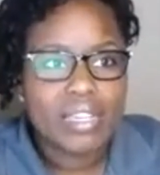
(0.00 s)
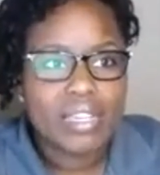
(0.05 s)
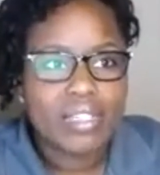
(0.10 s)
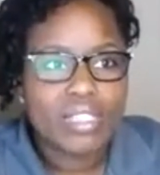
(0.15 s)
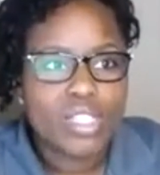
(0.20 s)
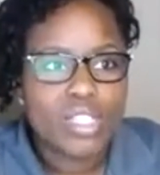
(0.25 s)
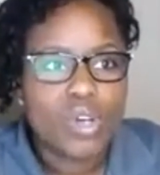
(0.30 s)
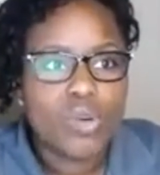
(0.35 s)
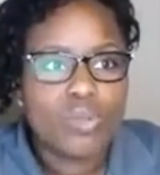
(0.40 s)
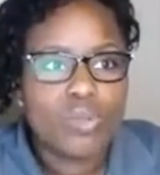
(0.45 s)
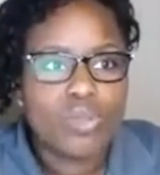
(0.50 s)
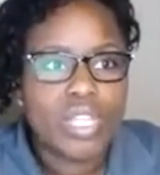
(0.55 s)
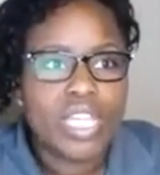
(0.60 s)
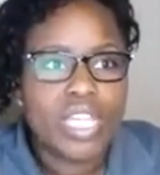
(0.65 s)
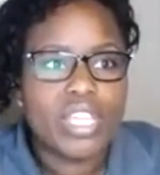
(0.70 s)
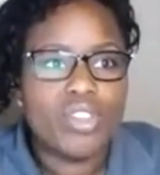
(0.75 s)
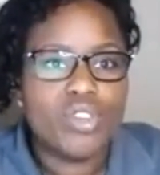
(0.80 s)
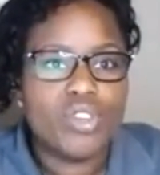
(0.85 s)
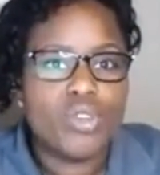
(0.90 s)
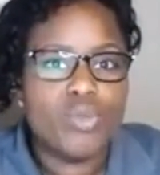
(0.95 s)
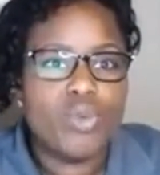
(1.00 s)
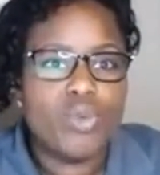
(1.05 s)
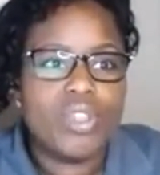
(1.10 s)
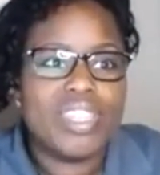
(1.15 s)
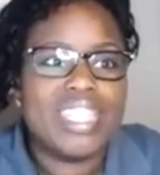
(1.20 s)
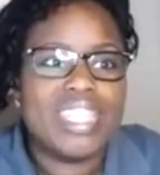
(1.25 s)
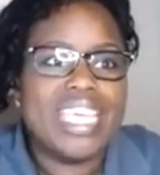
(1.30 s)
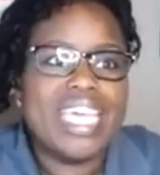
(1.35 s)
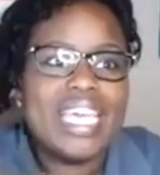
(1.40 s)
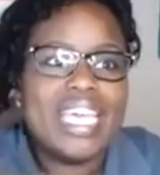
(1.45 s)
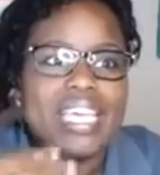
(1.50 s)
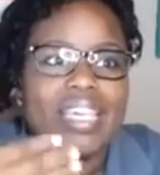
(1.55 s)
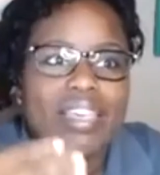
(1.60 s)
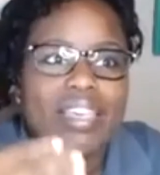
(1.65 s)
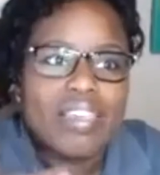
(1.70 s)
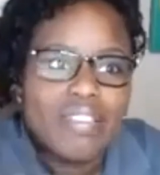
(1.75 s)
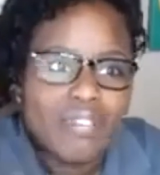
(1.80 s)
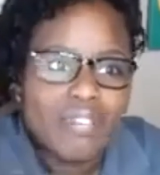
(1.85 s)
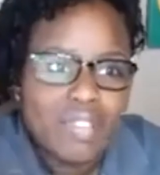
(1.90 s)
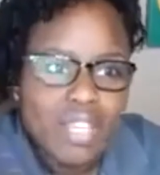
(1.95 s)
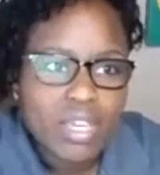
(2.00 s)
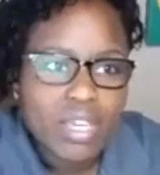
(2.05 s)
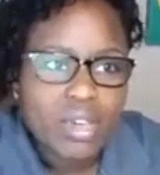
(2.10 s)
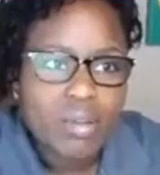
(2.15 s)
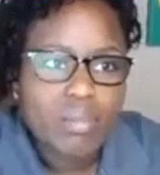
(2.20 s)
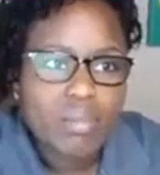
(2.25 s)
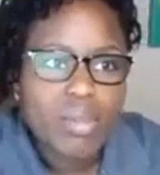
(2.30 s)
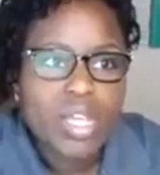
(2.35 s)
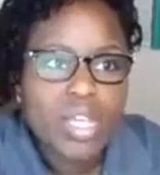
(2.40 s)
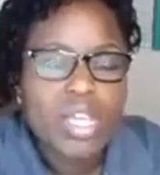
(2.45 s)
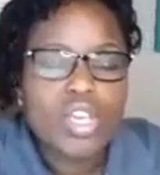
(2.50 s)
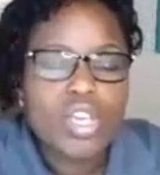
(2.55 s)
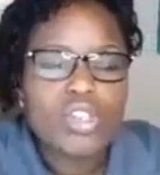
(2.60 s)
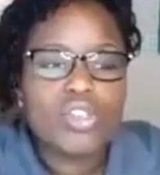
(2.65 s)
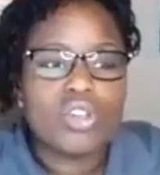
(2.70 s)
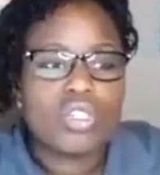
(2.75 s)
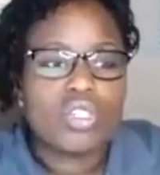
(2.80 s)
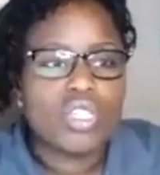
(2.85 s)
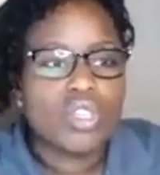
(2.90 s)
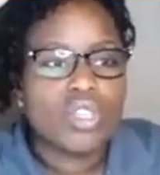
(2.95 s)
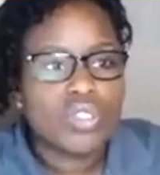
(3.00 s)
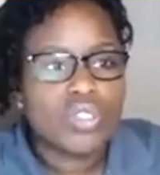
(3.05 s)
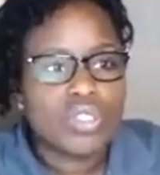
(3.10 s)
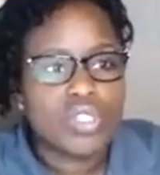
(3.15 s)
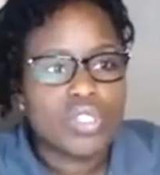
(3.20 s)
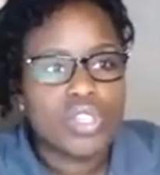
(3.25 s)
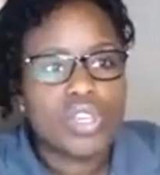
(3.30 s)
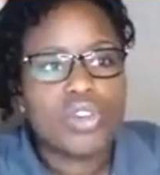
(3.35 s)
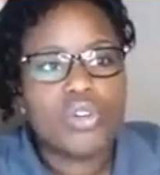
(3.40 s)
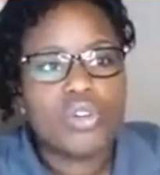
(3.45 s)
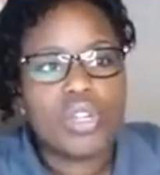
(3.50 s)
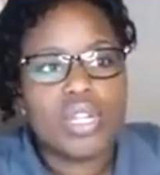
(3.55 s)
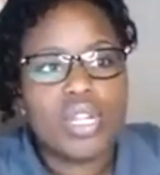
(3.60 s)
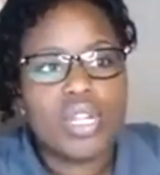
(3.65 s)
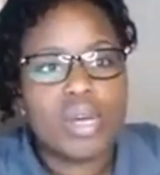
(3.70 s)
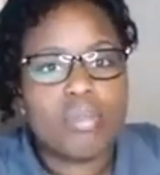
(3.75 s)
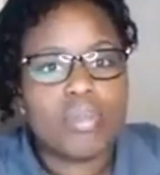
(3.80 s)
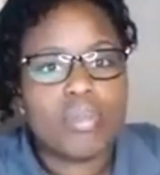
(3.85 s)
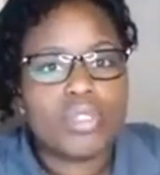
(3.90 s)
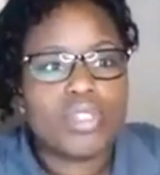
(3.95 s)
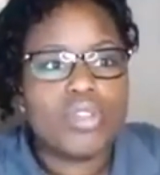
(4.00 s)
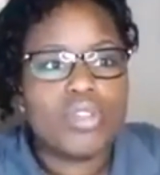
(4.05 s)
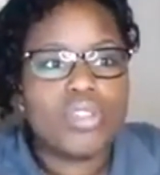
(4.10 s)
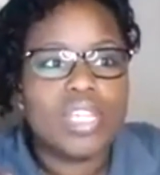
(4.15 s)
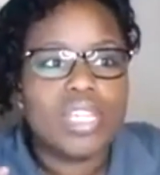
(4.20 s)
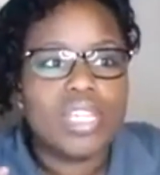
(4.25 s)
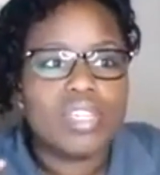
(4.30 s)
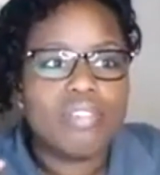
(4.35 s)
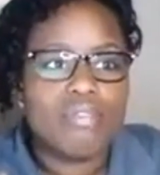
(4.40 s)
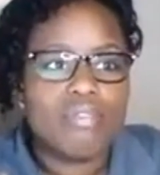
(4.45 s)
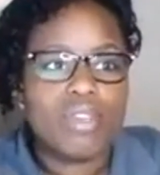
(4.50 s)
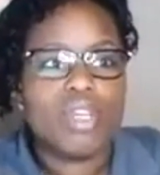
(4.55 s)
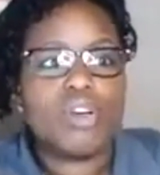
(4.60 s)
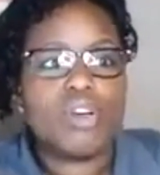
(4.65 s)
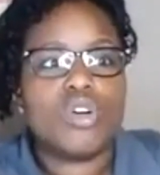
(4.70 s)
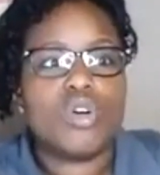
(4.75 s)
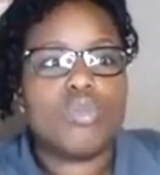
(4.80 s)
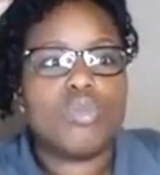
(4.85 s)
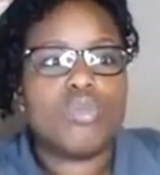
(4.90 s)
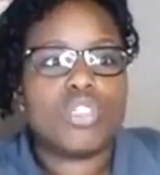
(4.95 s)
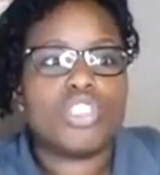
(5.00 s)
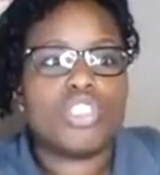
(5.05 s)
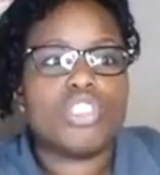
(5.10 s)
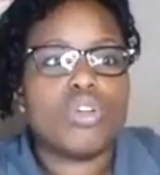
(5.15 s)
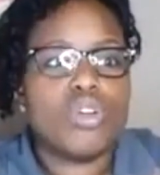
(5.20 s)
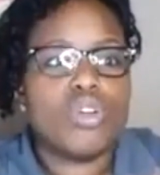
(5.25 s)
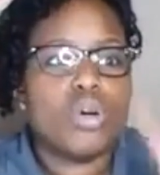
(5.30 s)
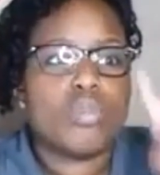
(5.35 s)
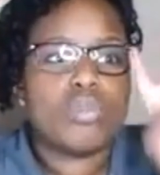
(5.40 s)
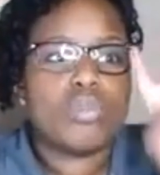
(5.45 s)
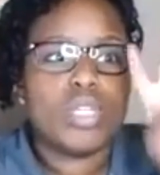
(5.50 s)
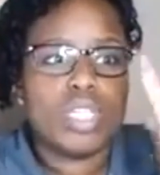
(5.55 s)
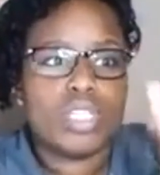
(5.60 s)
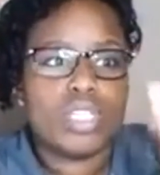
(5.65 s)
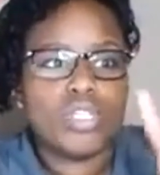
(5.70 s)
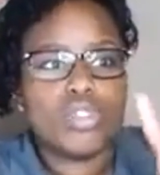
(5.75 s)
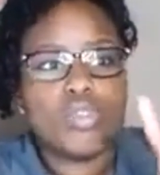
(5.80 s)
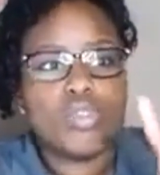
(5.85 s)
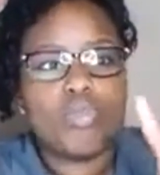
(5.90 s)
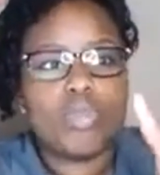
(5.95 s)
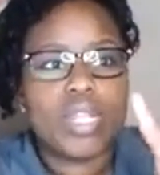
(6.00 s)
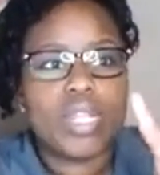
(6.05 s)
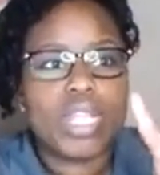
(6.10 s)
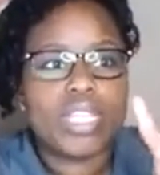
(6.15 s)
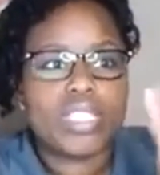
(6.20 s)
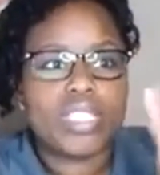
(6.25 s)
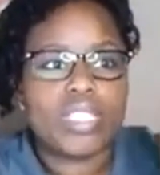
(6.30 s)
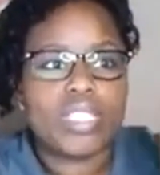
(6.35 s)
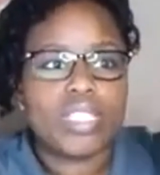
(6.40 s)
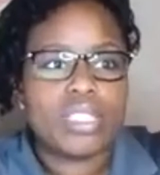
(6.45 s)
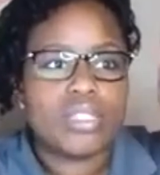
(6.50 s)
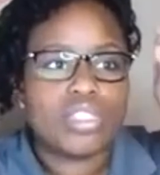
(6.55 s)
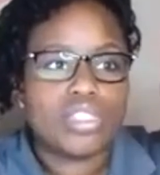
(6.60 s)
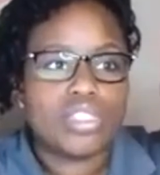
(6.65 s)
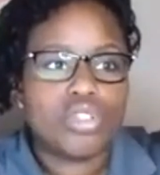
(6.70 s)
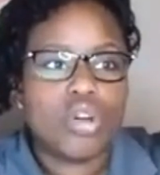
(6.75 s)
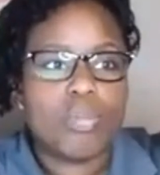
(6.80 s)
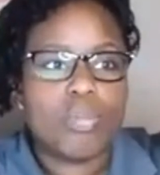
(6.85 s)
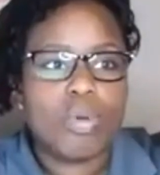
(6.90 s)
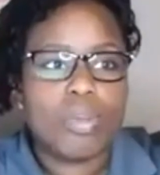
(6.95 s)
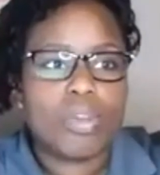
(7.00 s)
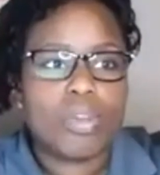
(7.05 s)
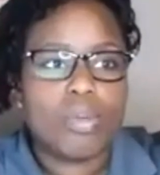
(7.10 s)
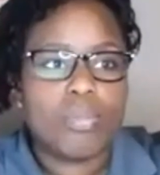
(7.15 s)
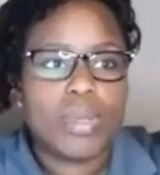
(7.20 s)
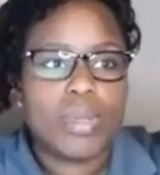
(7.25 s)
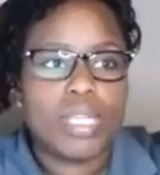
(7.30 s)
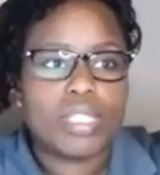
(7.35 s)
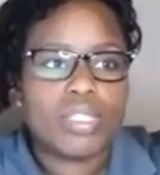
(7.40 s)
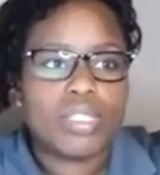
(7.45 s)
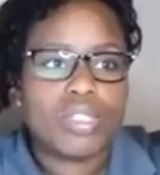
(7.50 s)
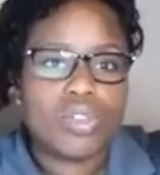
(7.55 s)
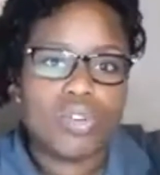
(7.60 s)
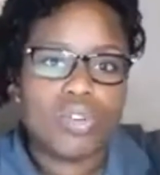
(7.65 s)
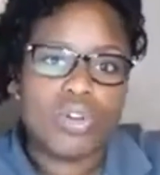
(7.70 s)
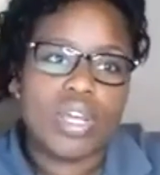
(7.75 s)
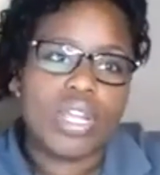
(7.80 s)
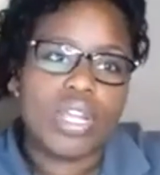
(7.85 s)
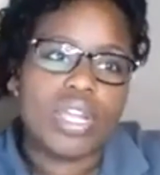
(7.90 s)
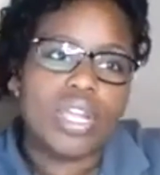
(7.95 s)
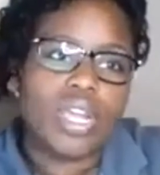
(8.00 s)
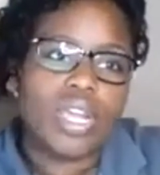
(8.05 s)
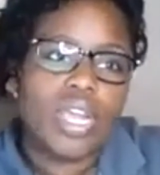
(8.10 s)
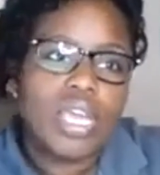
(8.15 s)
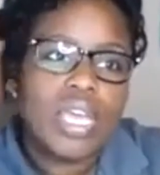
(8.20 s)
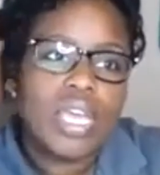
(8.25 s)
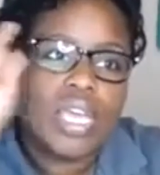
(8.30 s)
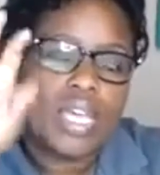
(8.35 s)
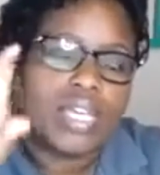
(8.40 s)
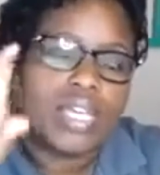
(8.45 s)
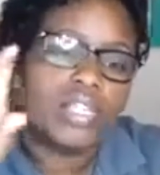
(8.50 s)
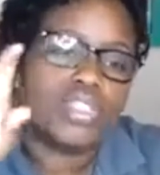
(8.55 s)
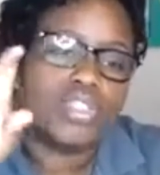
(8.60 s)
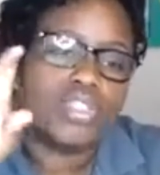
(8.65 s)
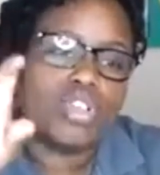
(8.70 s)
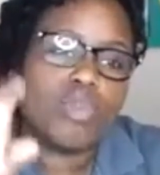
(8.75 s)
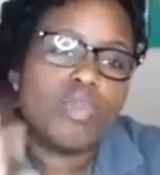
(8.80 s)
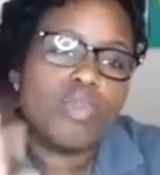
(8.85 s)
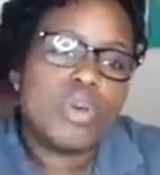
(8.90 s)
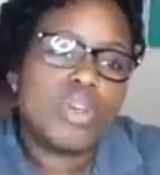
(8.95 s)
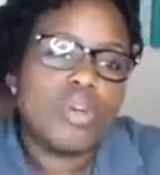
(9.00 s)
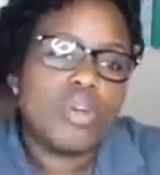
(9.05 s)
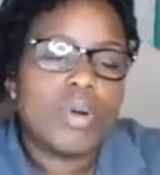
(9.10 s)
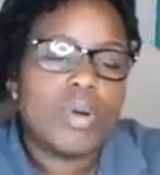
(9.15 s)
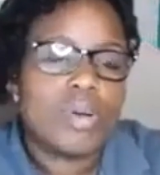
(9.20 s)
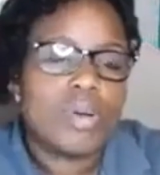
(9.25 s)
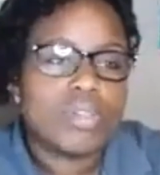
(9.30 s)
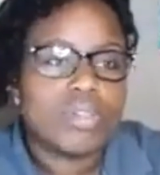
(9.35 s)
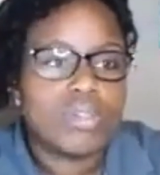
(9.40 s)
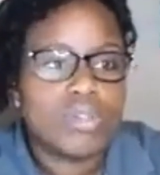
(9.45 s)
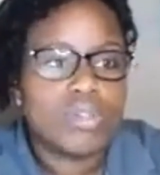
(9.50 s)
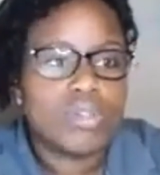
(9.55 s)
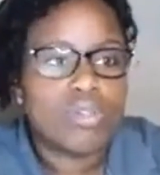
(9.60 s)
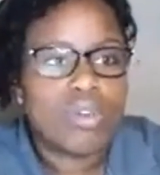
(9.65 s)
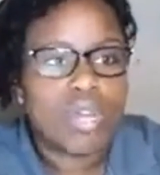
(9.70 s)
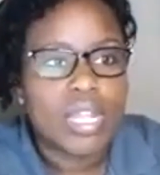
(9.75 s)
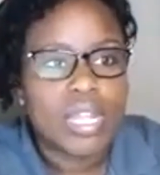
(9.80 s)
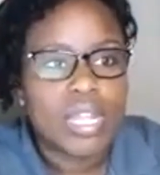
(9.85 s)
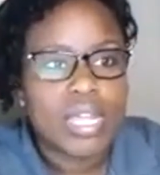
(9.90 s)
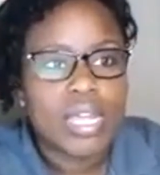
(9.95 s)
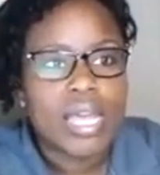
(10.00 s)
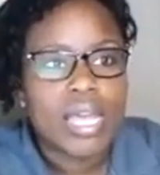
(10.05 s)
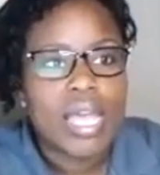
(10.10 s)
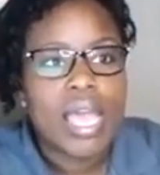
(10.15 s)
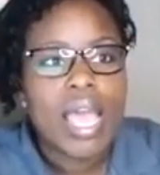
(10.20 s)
So then you would then give them your Social Security number. So then the vehicle would show up in two places. It would show up on your business credit and it would show up on your personal credit.